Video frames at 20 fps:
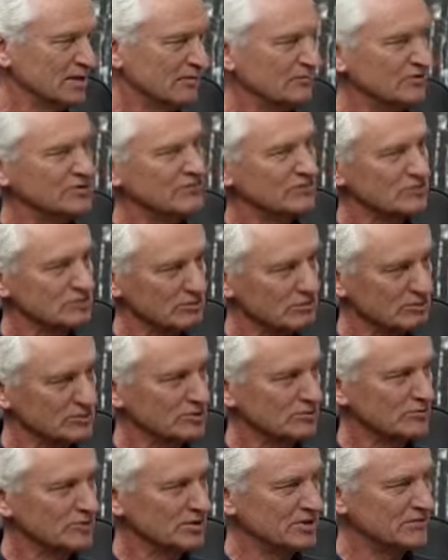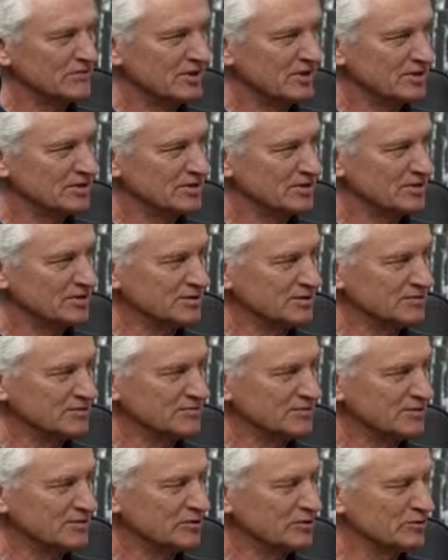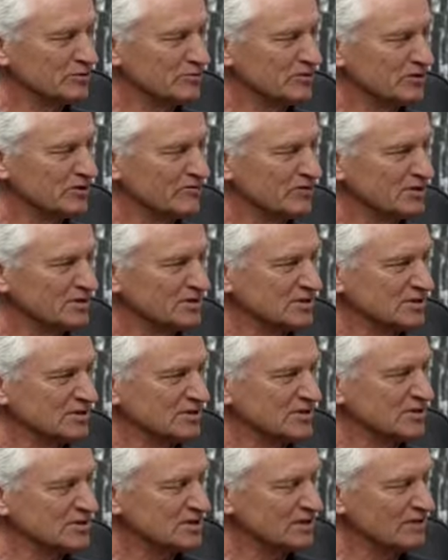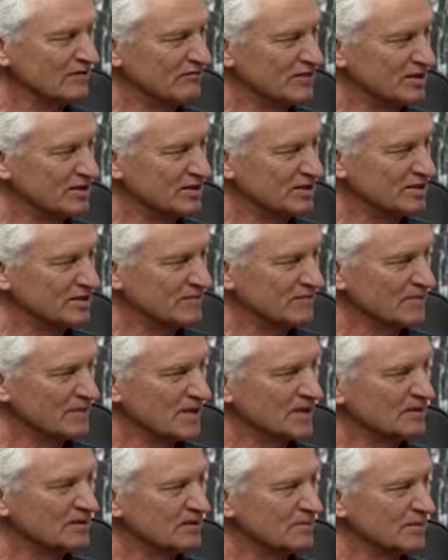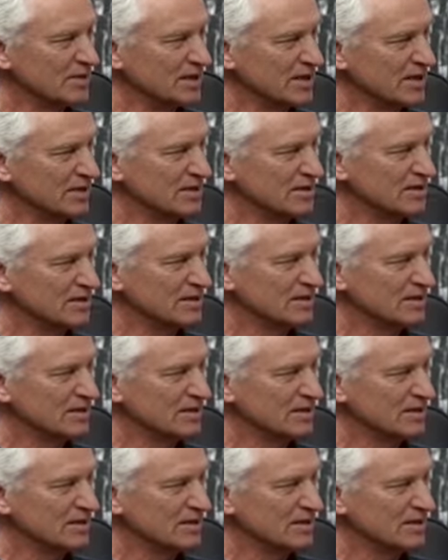which was also invited to Hebrew University, discovered in the brain